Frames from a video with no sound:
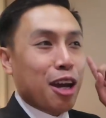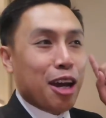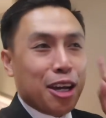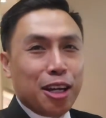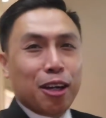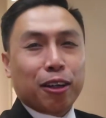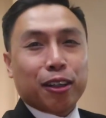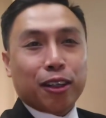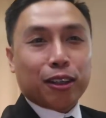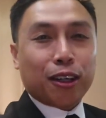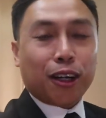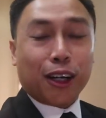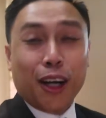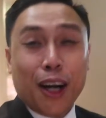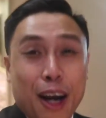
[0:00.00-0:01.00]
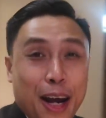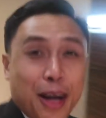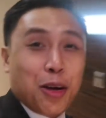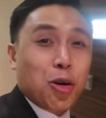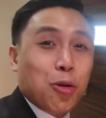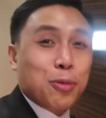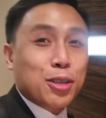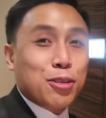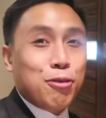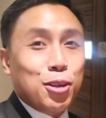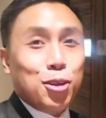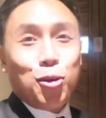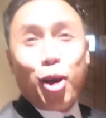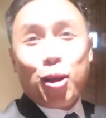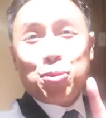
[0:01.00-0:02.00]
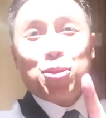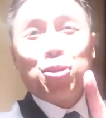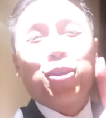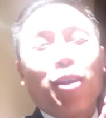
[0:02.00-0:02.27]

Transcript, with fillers: here in Qatar. And I hope this video helps you